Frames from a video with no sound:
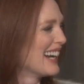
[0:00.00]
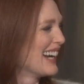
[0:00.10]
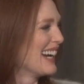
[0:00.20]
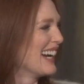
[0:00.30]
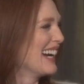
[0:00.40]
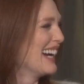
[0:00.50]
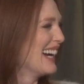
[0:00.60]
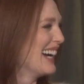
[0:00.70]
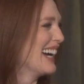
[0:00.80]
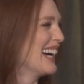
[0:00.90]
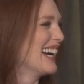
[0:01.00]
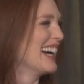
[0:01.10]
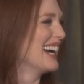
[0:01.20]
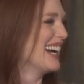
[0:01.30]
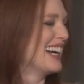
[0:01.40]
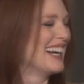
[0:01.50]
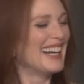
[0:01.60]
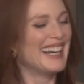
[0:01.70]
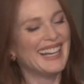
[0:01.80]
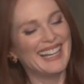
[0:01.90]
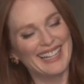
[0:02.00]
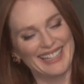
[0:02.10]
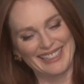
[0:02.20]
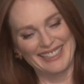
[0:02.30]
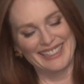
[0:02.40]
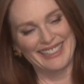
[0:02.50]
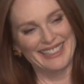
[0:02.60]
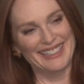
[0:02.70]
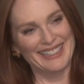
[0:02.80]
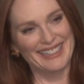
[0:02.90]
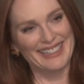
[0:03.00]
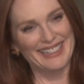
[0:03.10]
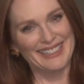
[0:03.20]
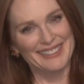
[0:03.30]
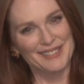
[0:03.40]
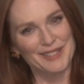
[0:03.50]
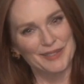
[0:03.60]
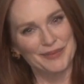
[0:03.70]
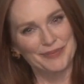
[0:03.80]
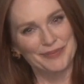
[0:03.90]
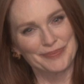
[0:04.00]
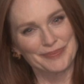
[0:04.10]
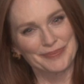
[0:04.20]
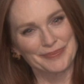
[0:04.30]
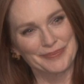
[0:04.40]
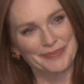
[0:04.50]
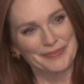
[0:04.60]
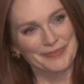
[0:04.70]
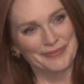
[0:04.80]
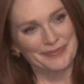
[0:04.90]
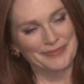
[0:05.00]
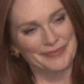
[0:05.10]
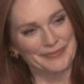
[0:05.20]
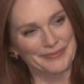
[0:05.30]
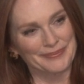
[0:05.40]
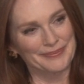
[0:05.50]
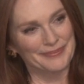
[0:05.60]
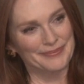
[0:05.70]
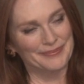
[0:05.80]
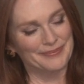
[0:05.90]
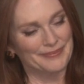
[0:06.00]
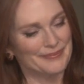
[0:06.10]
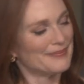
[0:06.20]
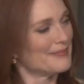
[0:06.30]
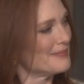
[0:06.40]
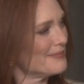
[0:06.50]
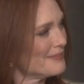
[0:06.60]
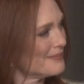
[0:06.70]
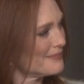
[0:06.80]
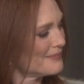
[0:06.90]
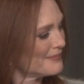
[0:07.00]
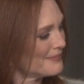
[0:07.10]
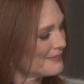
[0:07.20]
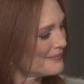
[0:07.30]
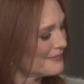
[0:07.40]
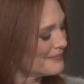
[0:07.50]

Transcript: [no speech]